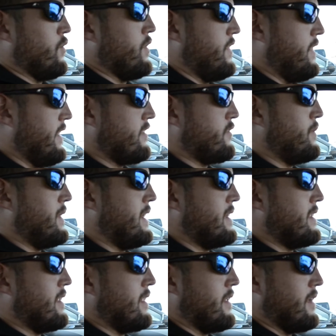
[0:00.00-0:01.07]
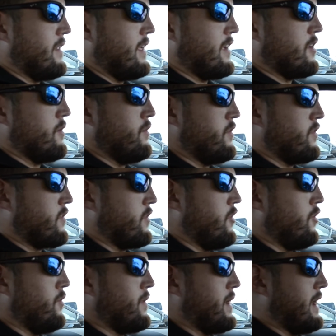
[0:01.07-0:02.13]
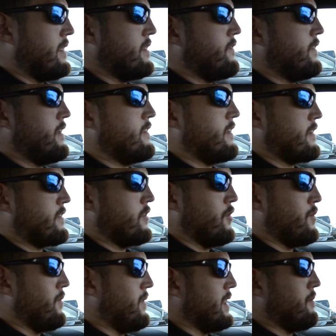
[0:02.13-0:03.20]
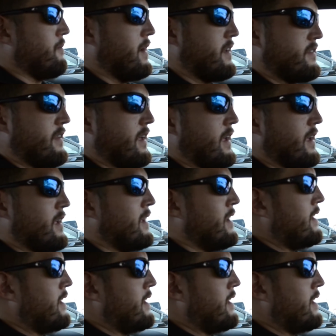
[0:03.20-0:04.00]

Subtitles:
With this being an EcoBoost coupe and the V6 coupe and being a Mustang,